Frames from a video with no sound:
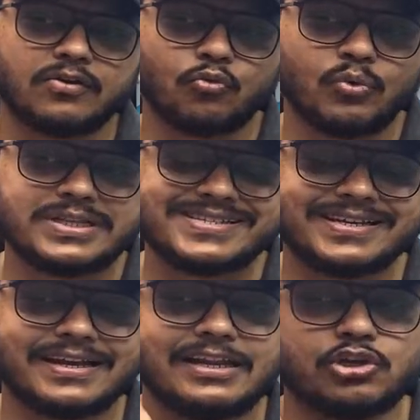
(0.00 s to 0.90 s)
one
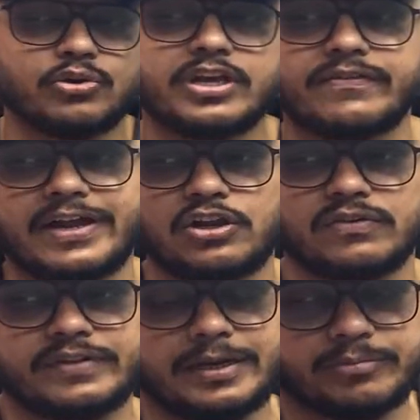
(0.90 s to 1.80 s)
single unique value
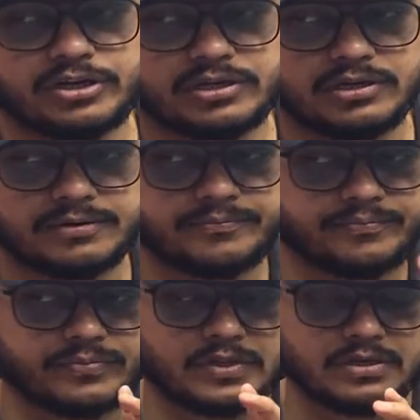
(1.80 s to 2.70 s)
of that particular,
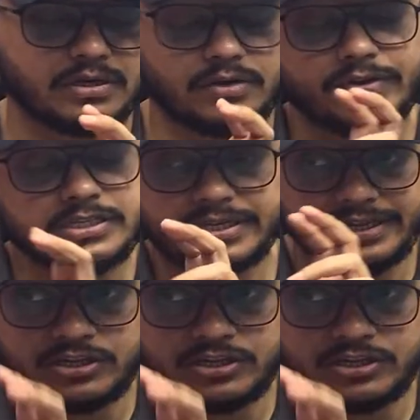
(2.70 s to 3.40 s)
one single